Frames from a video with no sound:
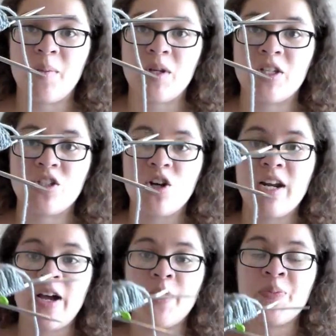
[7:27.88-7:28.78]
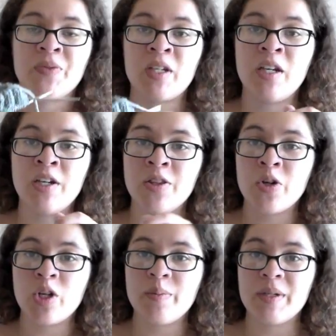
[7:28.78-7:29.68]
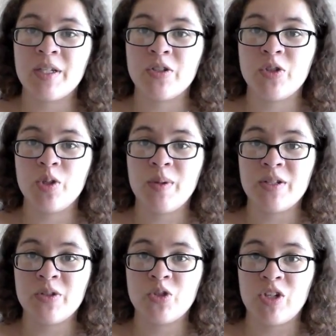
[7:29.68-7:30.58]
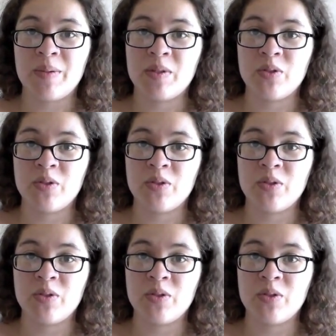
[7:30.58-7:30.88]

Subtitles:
I'm going to start out, they're going to be 2 by 2 stripes,